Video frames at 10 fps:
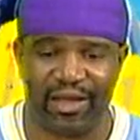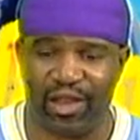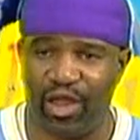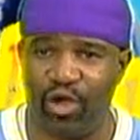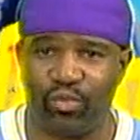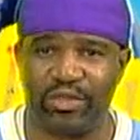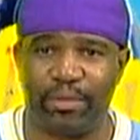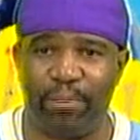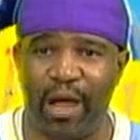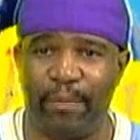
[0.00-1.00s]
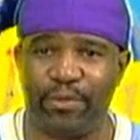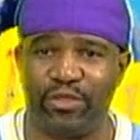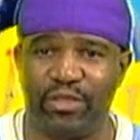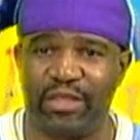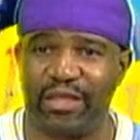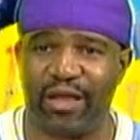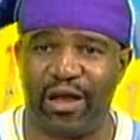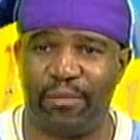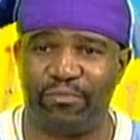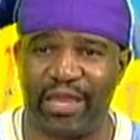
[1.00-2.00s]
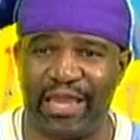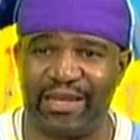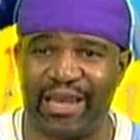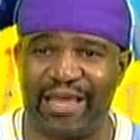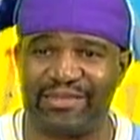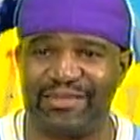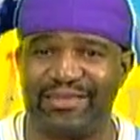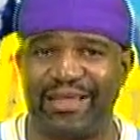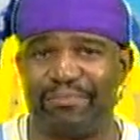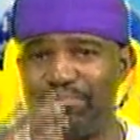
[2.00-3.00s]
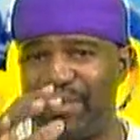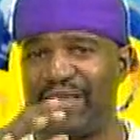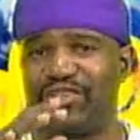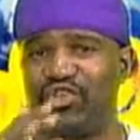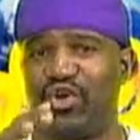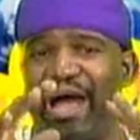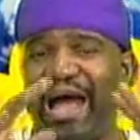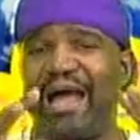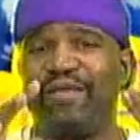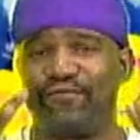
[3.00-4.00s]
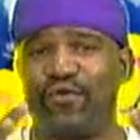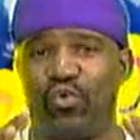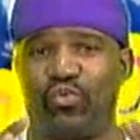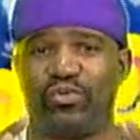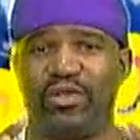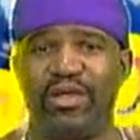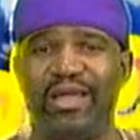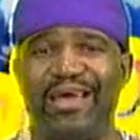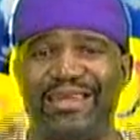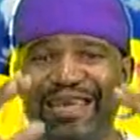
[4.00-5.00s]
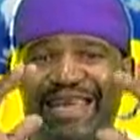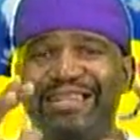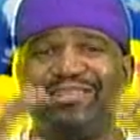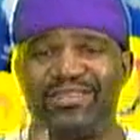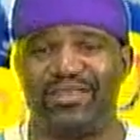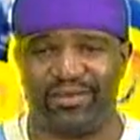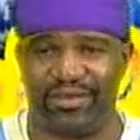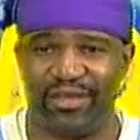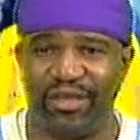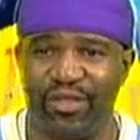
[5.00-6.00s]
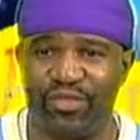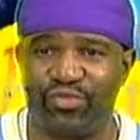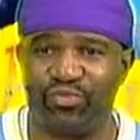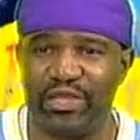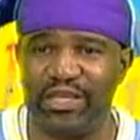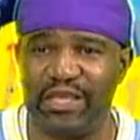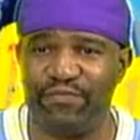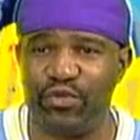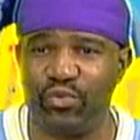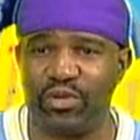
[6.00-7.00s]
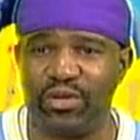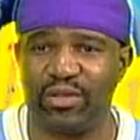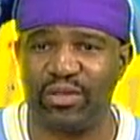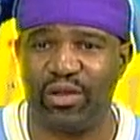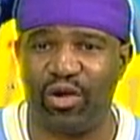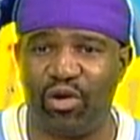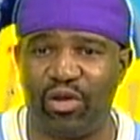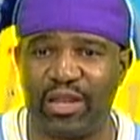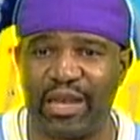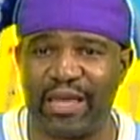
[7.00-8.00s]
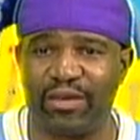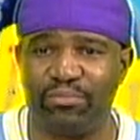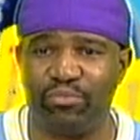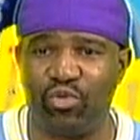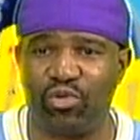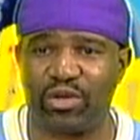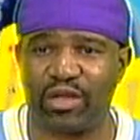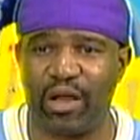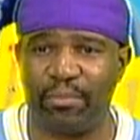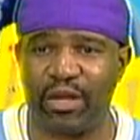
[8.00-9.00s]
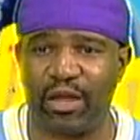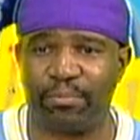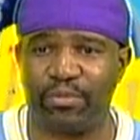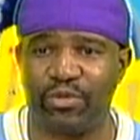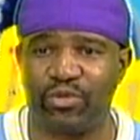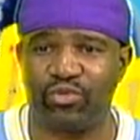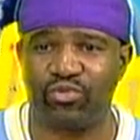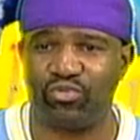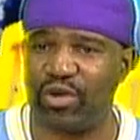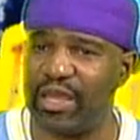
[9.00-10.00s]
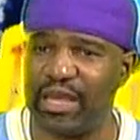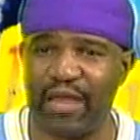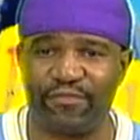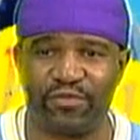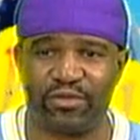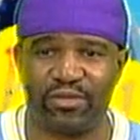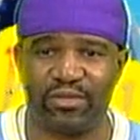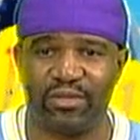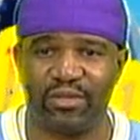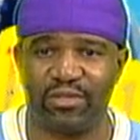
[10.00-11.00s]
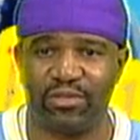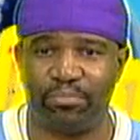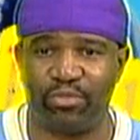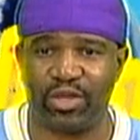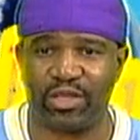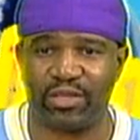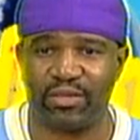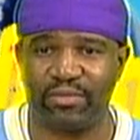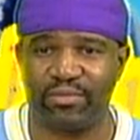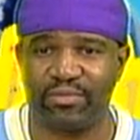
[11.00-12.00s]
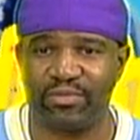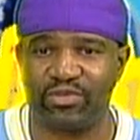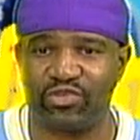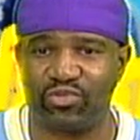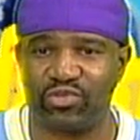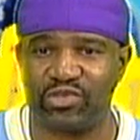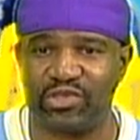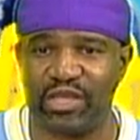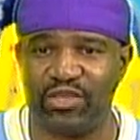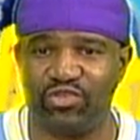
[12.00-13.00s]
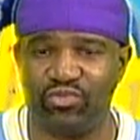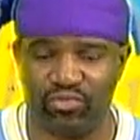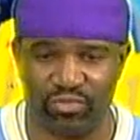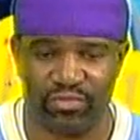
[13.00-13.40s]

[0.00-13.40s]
along with the Poppy head glasses that makes your iPhone an instant 3D viewer. All of that and more coming up right after the break. So stay tuned.